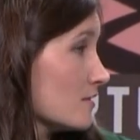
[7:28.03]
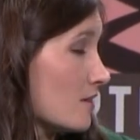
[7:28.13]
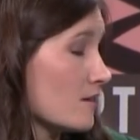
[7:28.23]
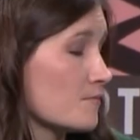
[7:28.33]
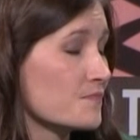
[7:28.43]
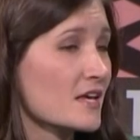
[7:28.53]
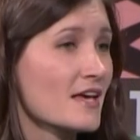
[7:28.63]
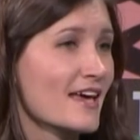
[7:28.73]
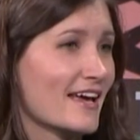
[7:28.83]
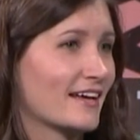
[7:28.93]
Um,
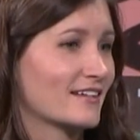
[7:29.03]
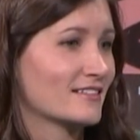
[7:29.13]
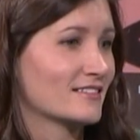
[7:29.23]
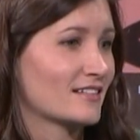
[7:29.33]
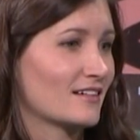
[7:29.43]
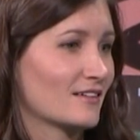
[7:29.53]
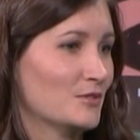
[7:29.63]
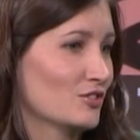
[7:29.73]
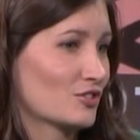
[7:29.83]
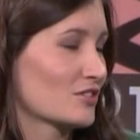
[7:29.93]
and I
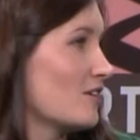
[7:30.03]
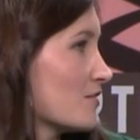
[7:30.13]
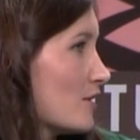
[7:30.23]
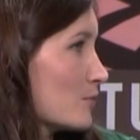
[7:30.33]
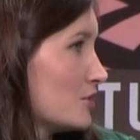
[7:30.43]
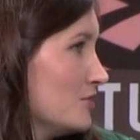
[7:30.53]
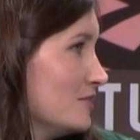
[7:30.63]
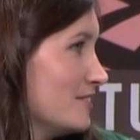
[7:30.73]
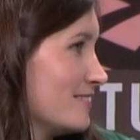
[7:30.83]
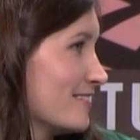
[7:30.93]
mean, there's just a lot of
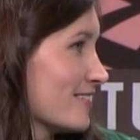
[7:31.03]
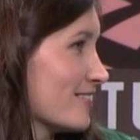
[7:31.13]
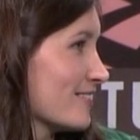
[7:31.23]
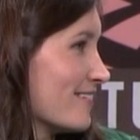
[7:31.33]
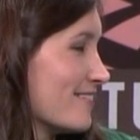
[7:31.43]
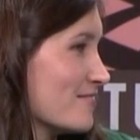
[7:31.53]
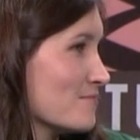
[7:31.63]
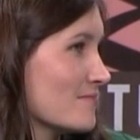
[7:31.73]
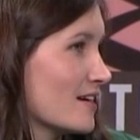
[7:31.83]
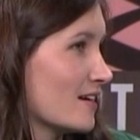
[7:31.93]
opportunity there.
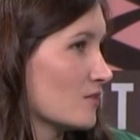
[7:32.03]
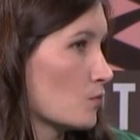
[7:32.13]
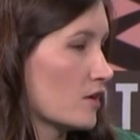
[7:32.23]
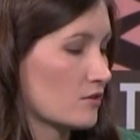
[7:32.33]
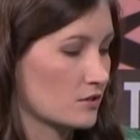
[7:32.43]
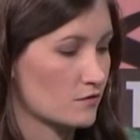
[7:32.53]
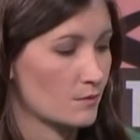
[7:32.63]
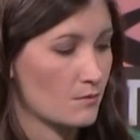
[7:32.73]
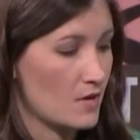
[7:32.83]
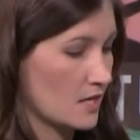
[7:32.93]
Um, and whether it's
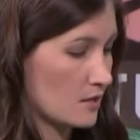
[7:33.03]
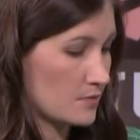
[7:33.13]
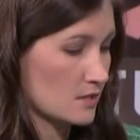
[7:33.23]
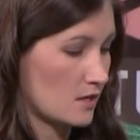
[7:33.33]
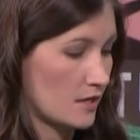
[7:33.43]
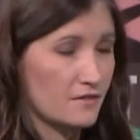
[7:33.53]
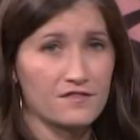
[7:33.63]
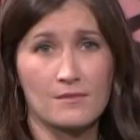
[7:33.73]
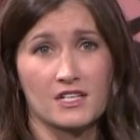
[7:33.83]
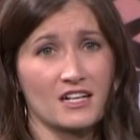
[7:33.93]
from a makeup side,
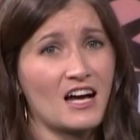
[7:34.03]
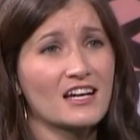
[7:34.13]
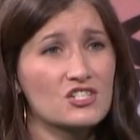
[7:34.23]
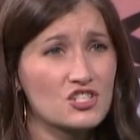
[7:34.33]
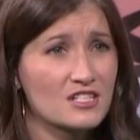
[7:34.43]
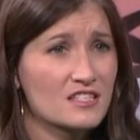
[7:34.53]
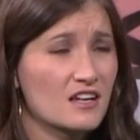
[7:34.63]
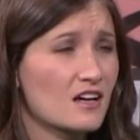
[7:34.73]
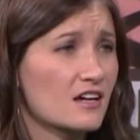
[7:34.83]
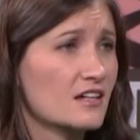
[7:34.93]
feminine hygiene
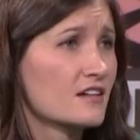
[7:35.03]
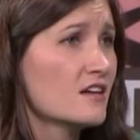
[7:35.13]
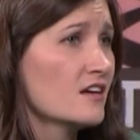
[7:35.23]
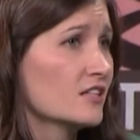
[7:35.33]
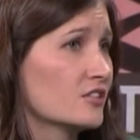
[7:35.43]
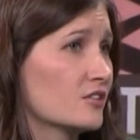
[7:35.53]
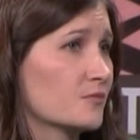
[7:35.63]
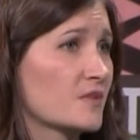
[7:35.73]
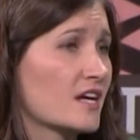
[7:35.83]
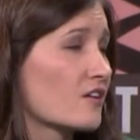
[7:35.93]
side, you
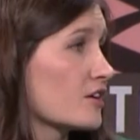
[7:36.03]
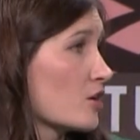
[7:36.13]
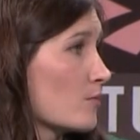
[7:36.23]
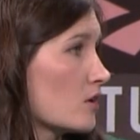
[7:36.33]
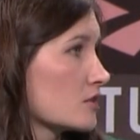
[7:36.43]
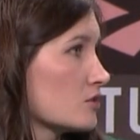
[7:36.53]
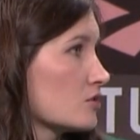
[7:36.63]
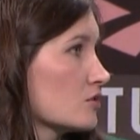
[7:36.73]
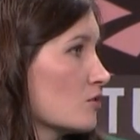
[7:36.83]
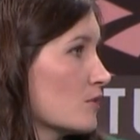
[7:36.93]
know, hair care products,
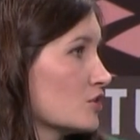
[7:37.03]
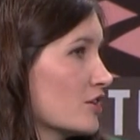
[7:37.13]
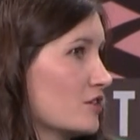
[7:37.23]
there's so much there.